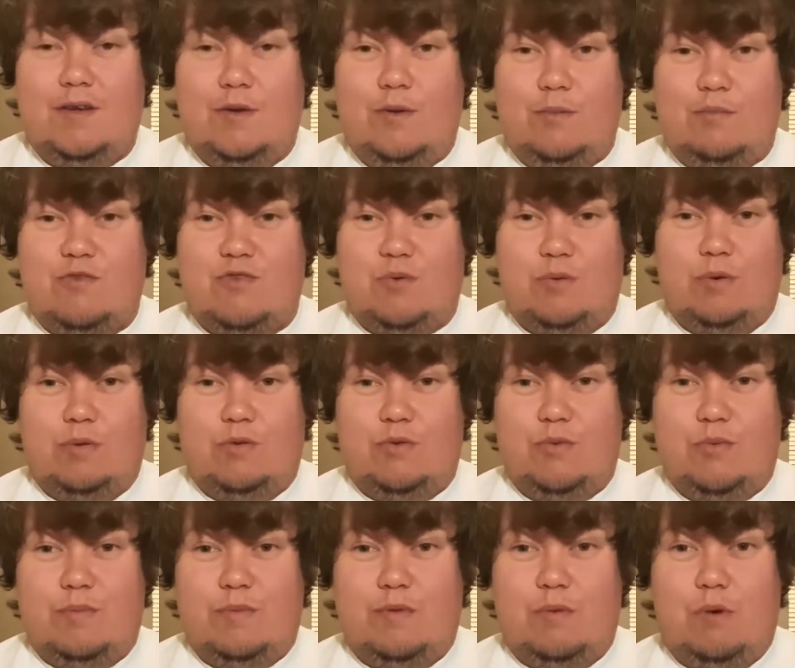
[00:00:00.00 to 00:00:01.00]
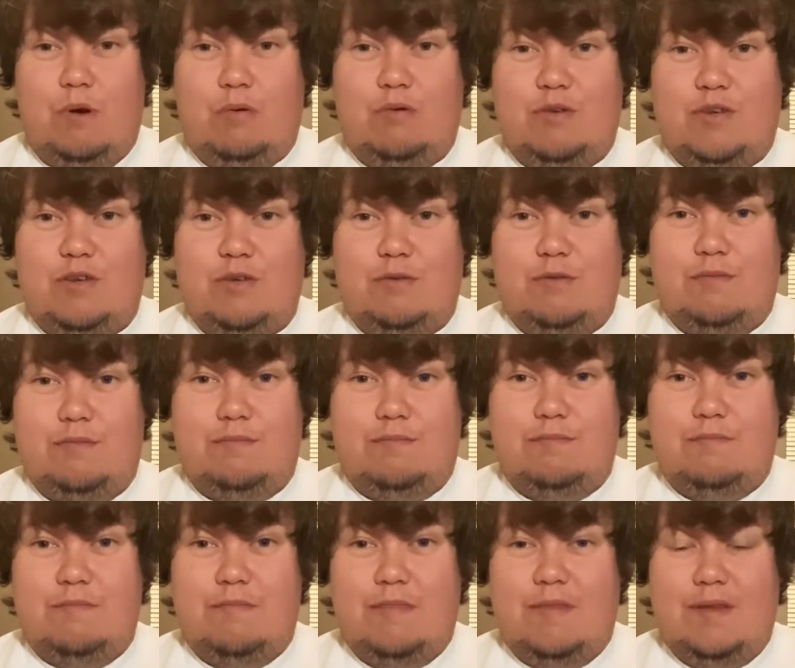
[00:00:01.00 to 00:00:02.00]
sure it'll do him the world of good
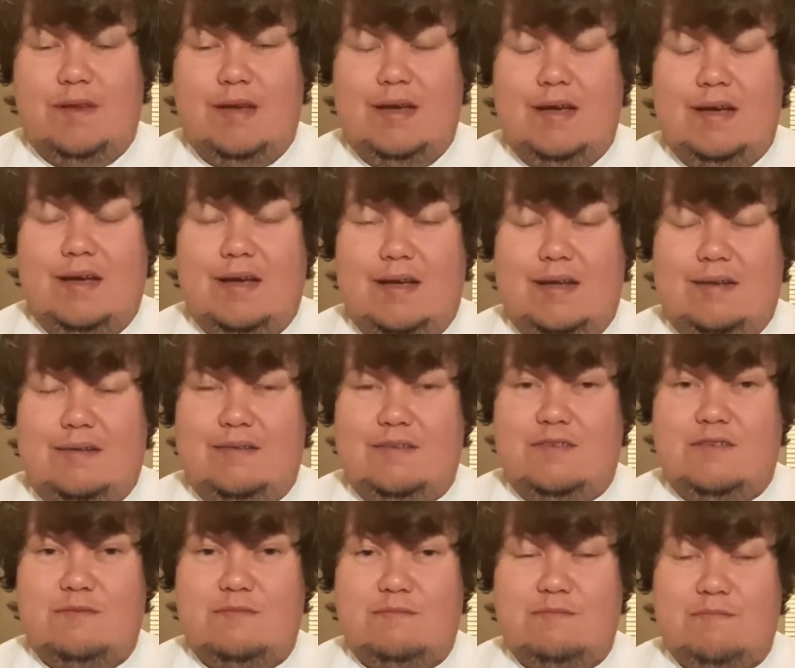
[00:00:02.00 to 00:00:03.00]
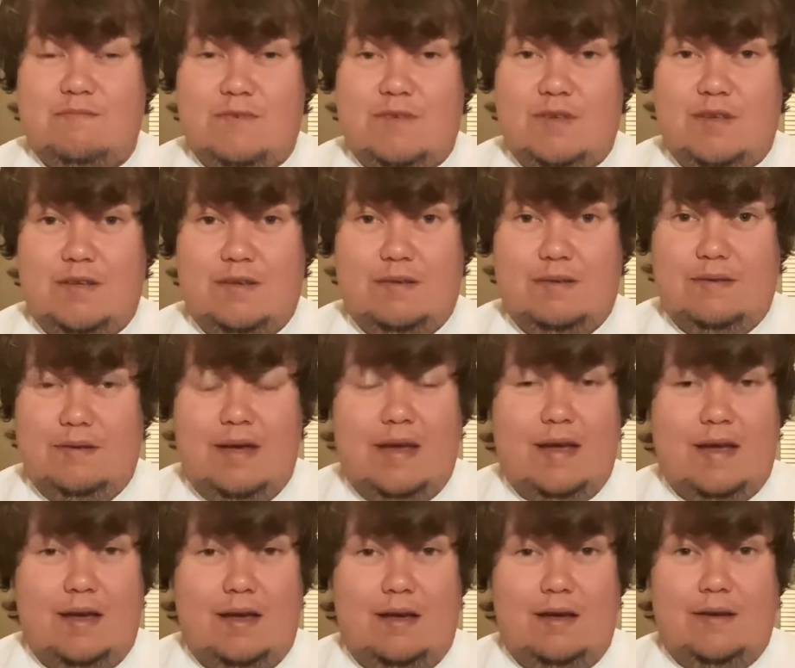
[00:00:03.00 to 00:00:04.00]
there. And
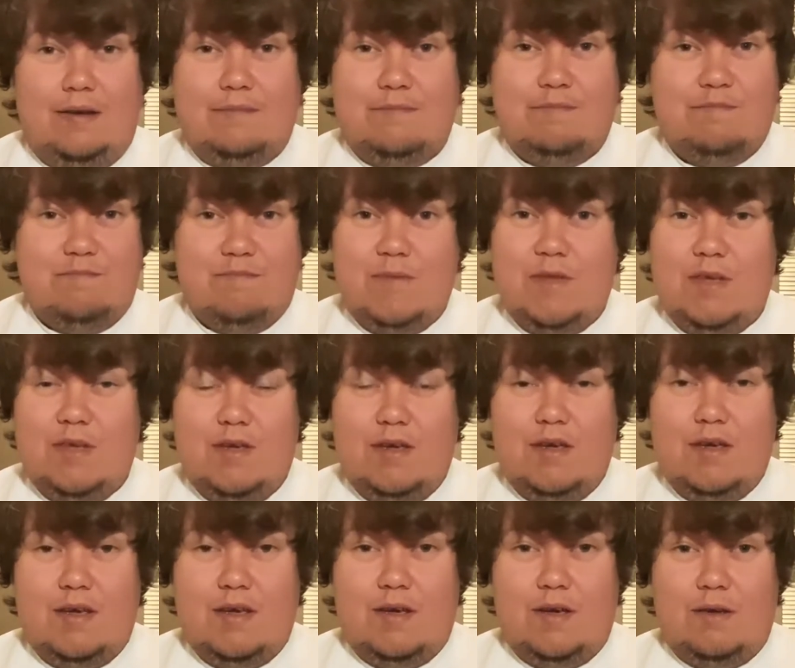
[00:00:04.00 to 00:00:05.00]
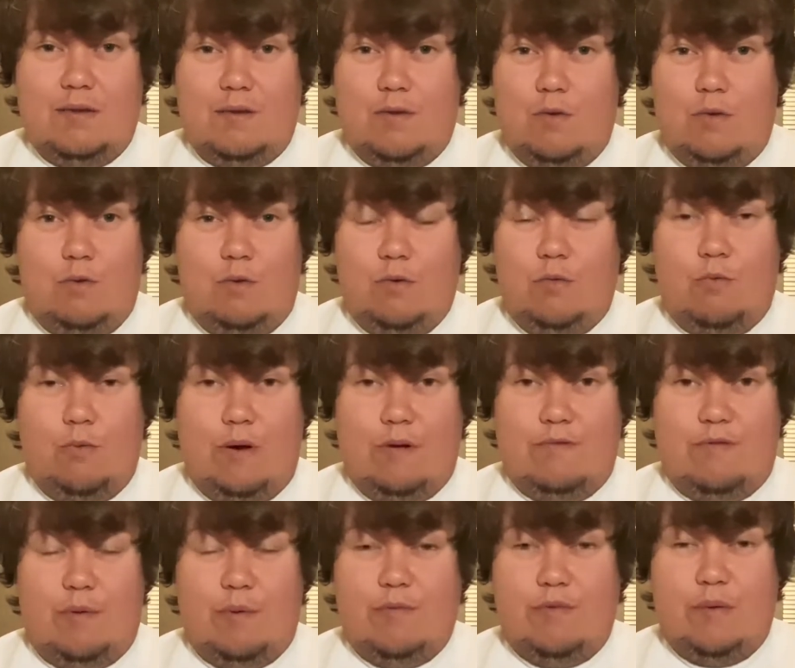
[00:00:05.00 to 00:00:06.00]
yeah, it went
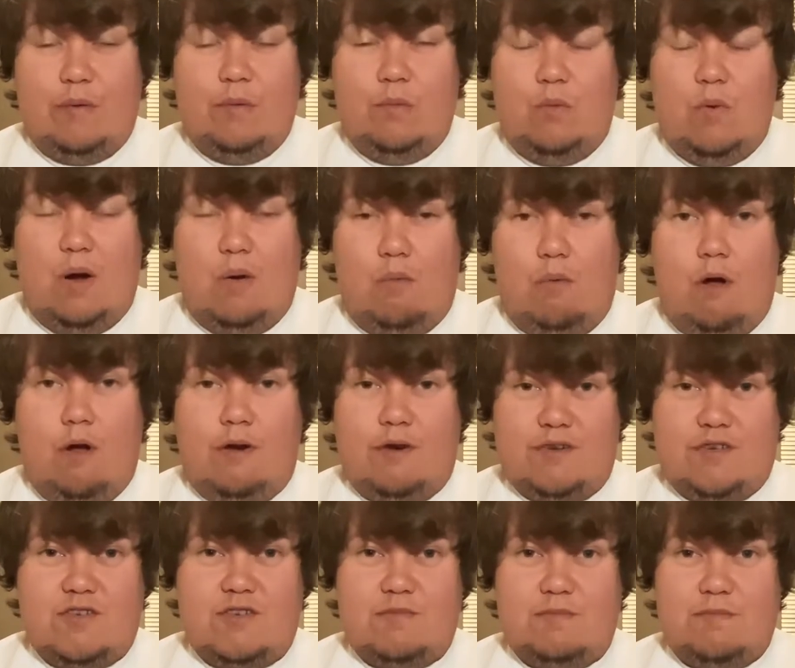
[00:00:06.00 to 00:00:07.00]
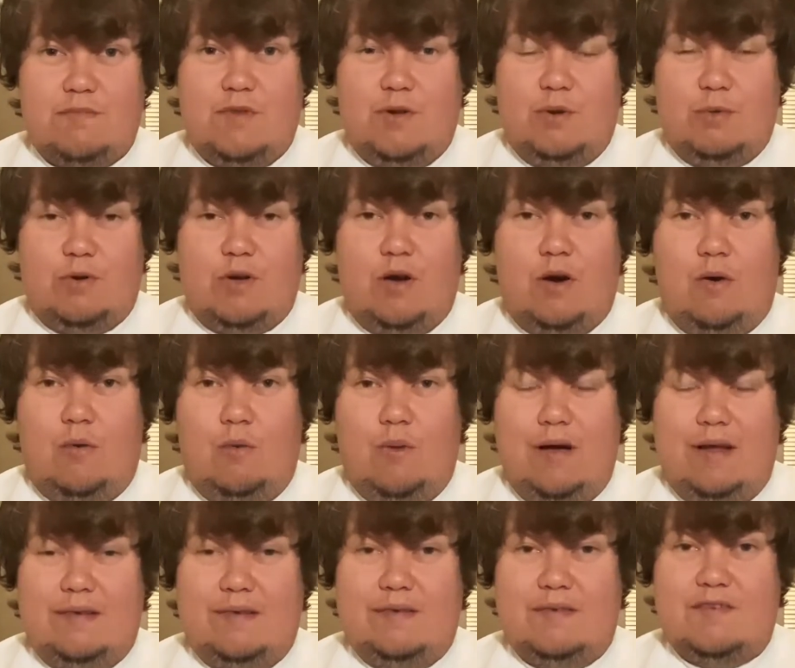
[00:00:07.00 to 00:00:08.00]
very, very well worked, goal.
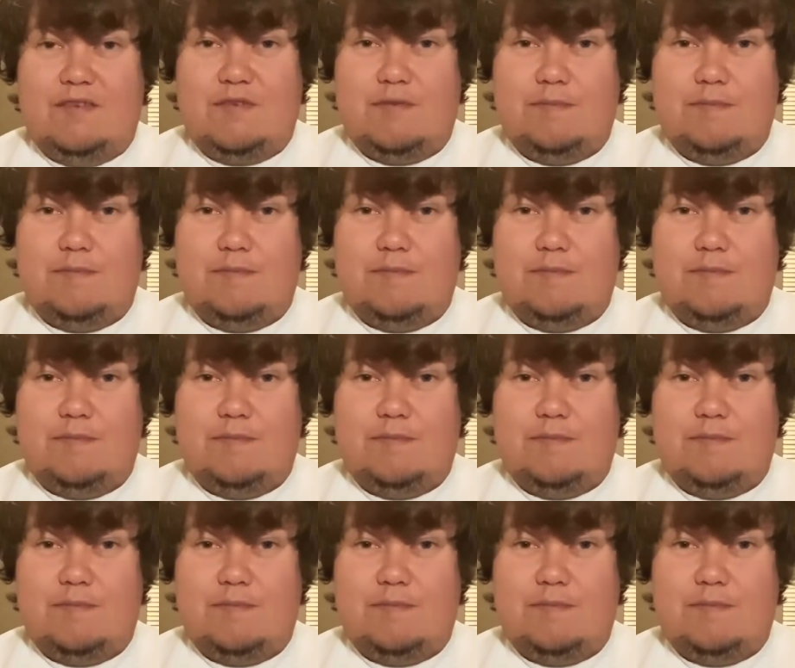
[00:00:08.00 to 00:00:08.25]
And